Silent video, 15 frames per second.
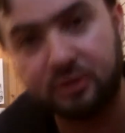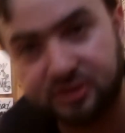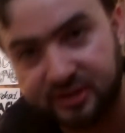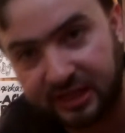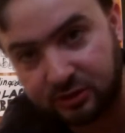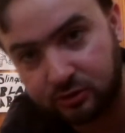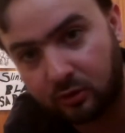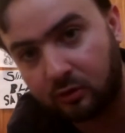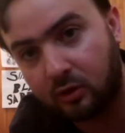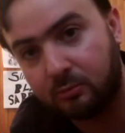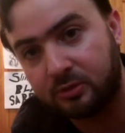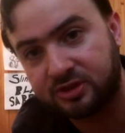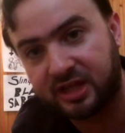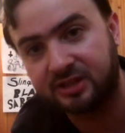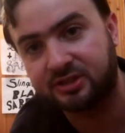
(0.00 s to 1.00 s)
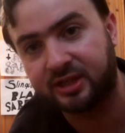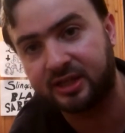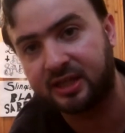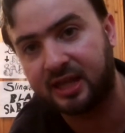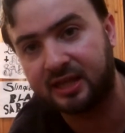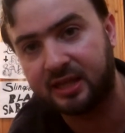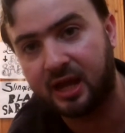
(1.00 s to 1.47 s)
That song almost has
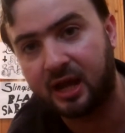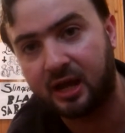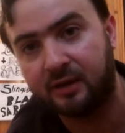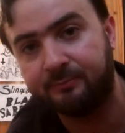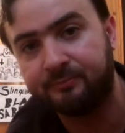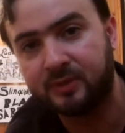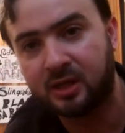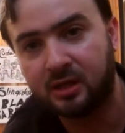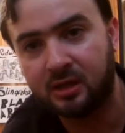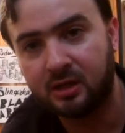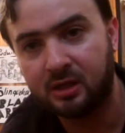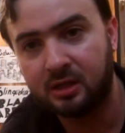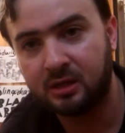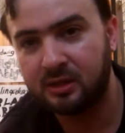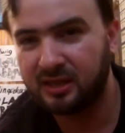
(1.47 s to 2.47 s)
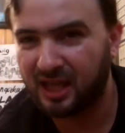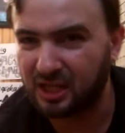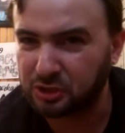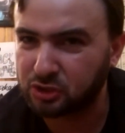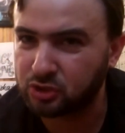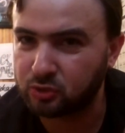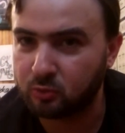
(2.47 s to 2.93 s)
like a
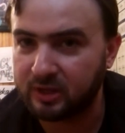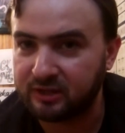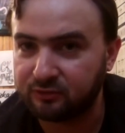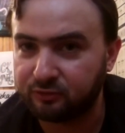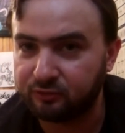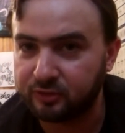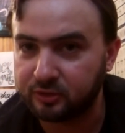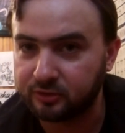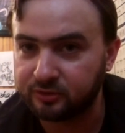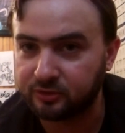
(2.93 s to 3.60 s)
swing feel